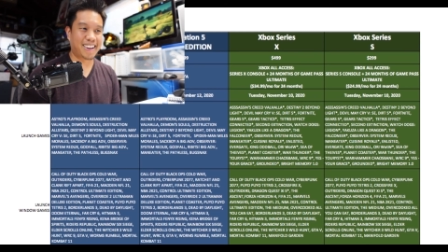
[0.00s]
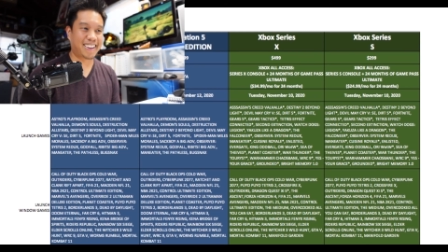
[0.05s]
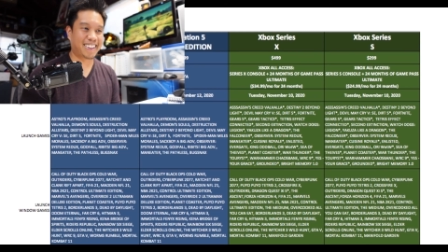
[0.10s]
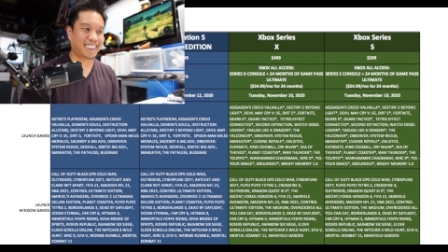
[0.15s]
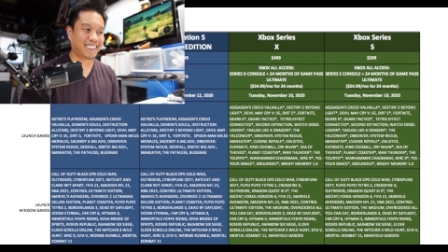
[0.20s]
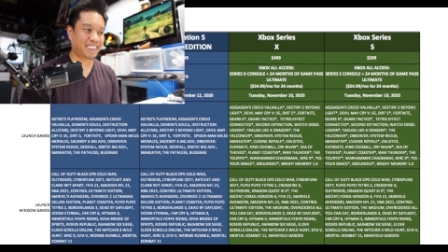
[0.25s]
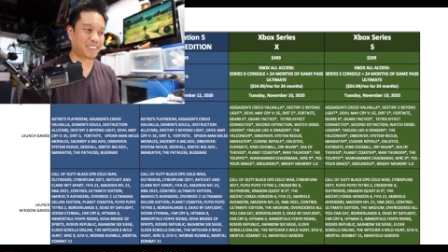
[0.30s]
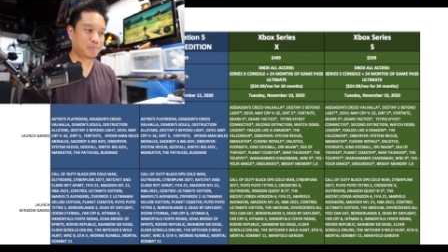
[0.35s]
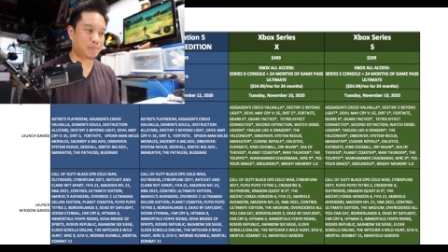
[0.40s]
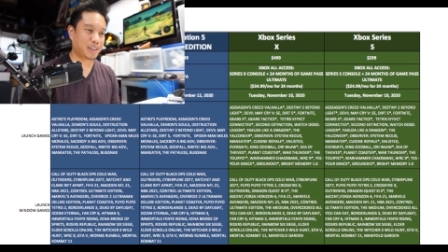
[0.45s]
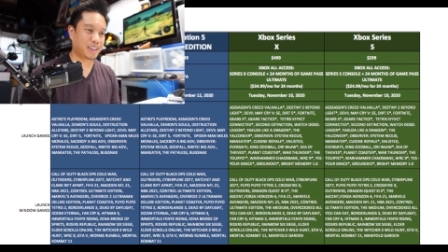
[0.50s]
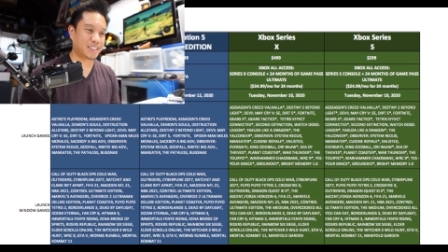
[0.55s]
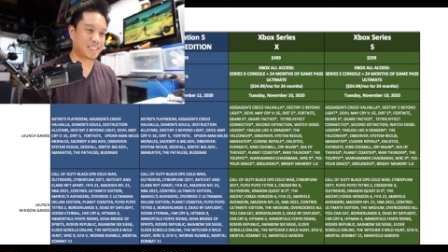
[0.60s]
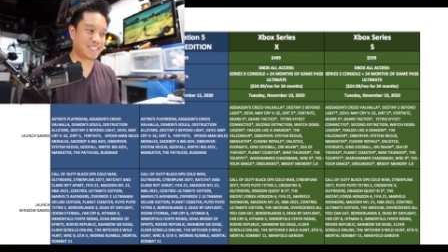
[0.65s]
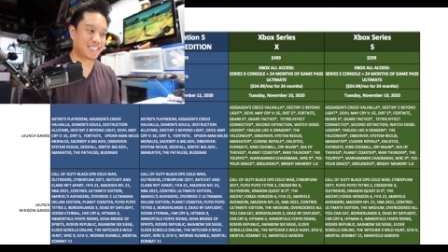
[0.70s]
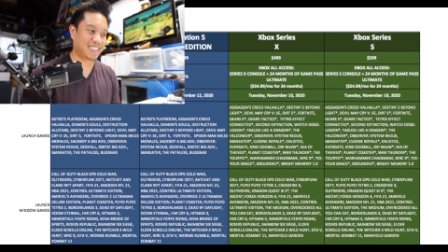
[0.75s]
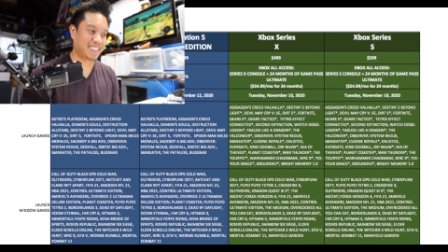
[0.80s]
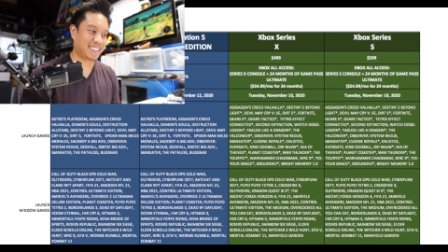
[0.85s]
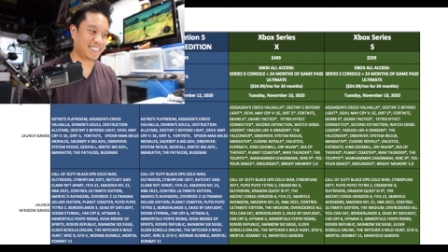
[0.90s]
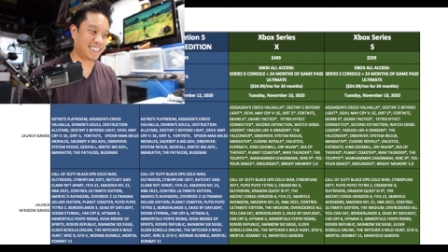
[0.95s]
a little bit
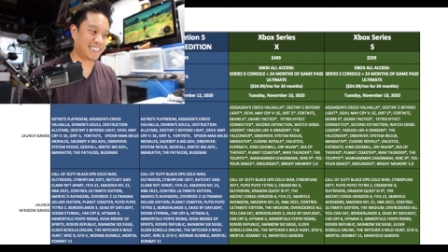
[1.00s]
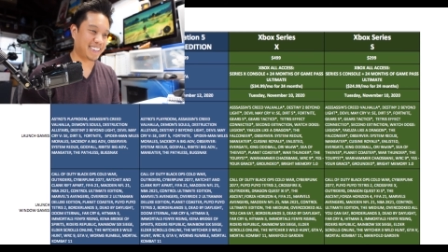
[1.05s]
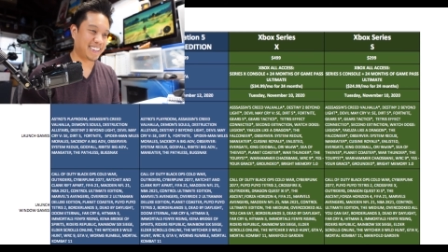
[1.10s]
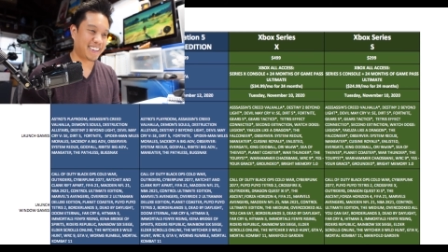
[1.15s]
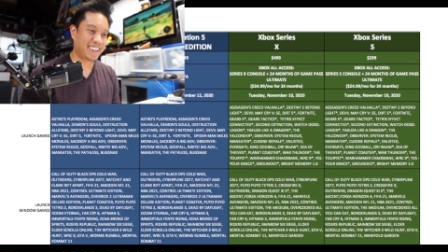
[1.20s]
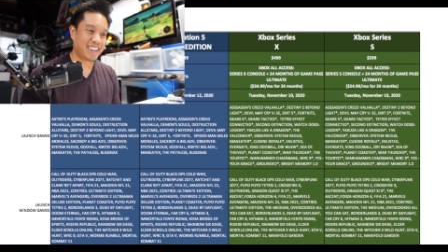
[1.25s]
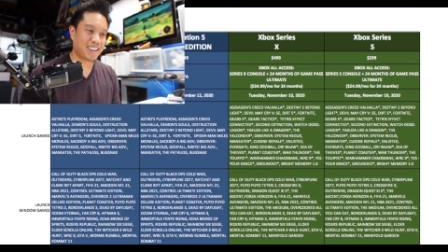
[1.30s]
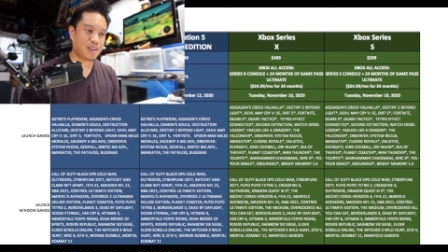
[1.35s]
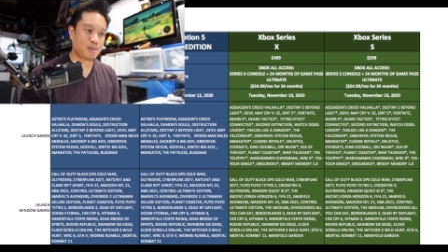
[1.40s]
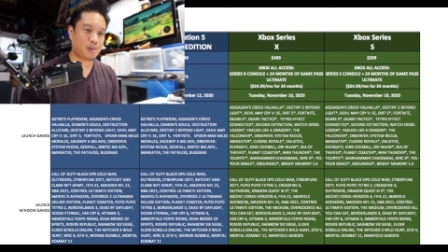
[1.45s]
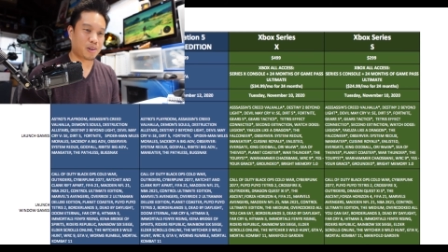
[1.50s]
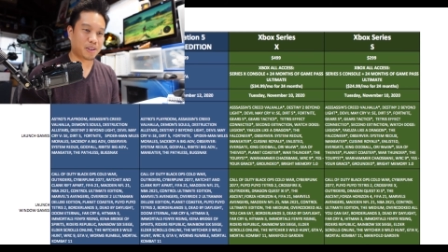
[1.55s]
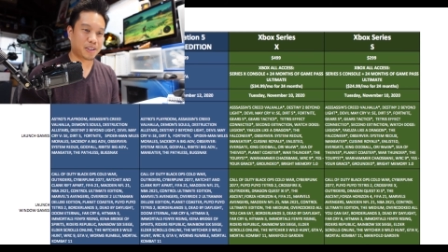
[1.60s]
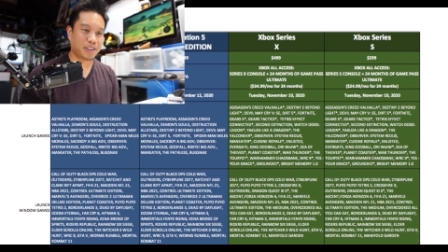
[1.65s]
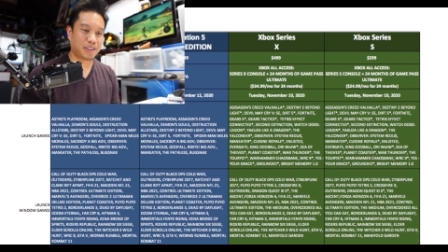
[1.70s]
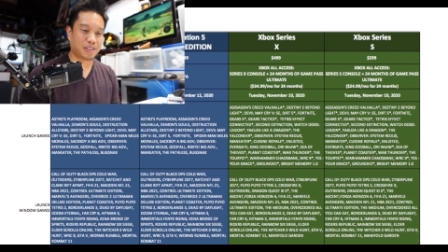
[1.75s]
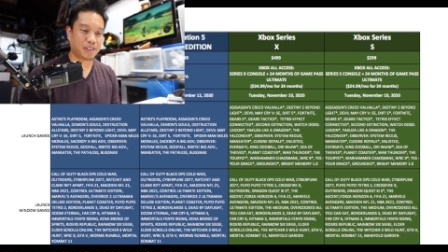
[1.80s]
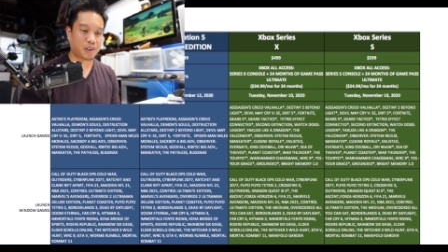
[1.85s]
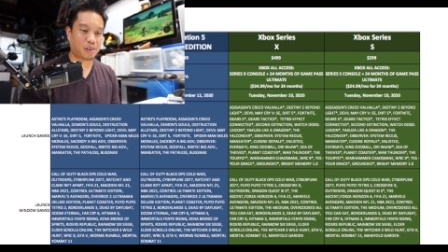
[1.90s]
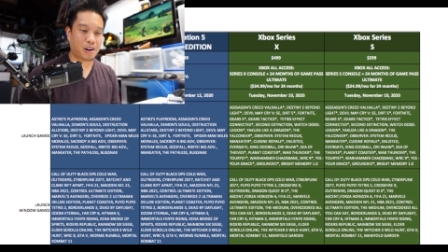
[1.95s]
into the
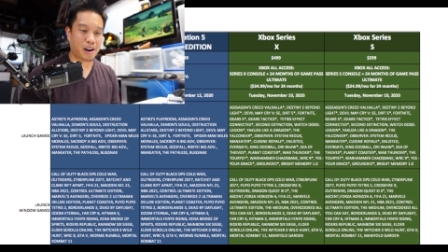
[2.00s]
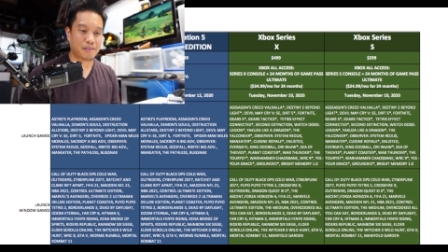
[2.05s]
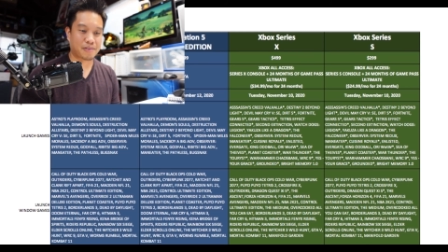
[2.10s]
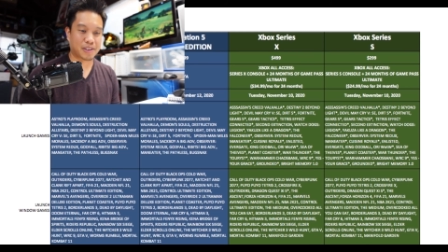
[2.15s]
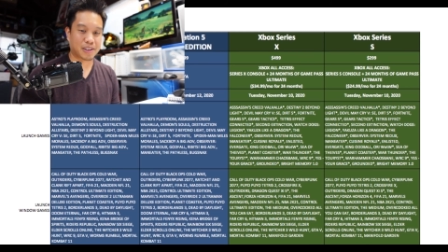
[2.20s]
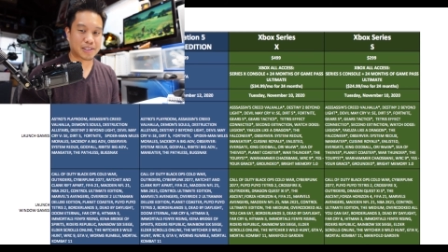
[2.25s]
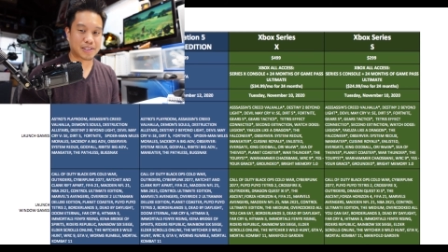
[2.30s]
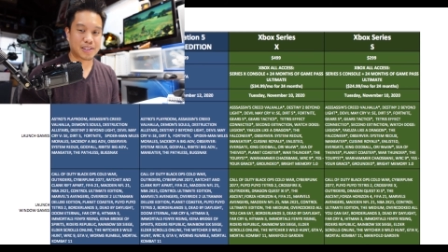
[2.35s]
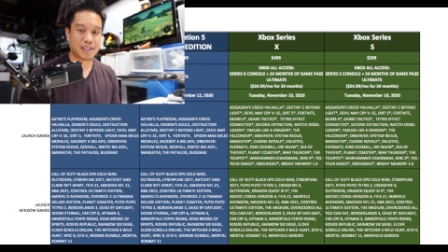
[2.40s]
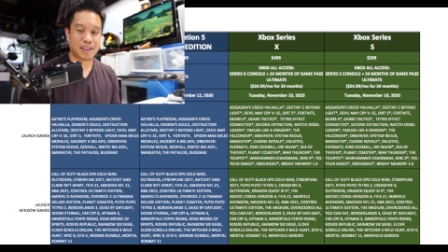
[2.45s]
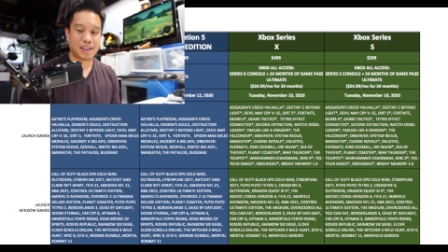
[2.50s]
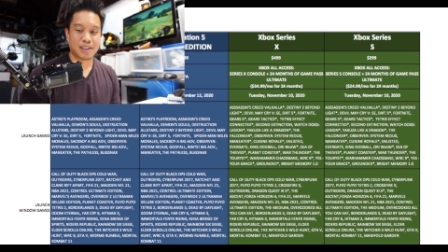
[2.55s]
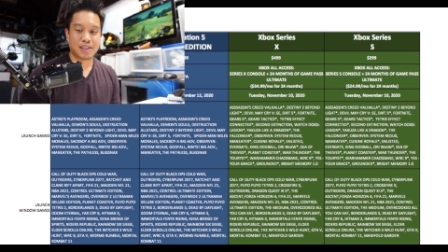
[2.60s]
quality of the graphics.